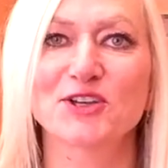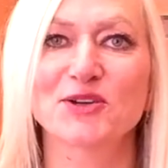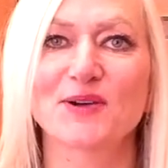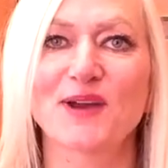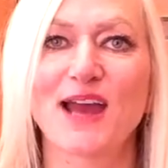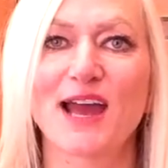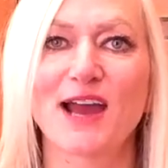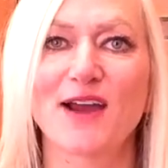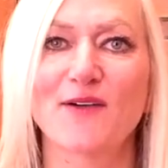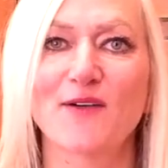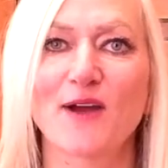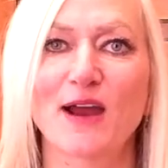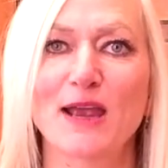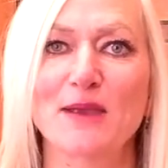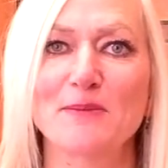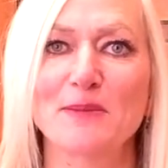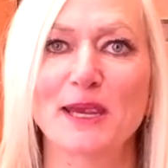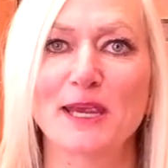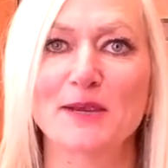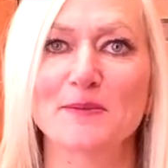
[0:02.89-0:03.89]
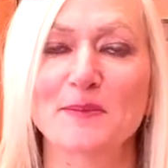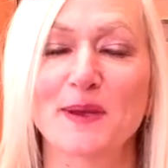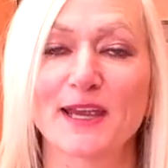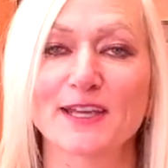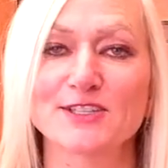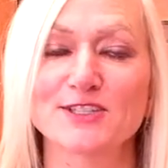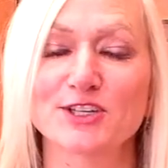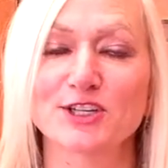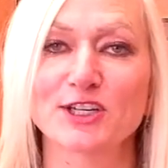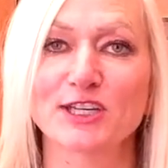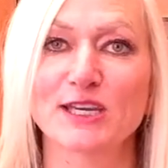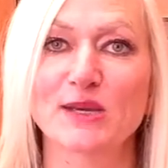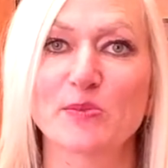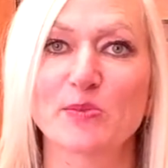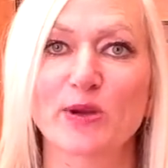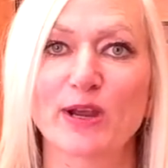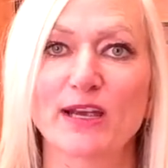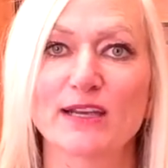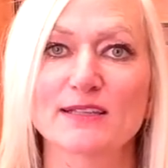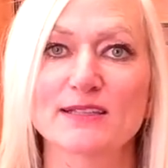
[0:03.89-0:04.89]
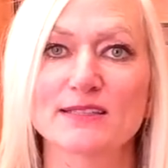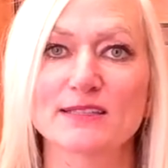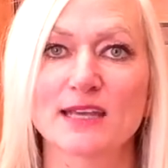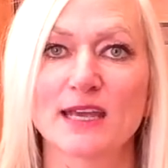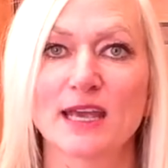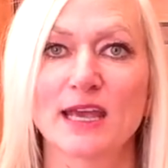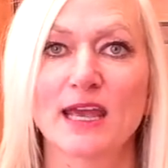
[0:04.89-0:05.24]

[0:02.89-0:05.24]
how I make my turkey breast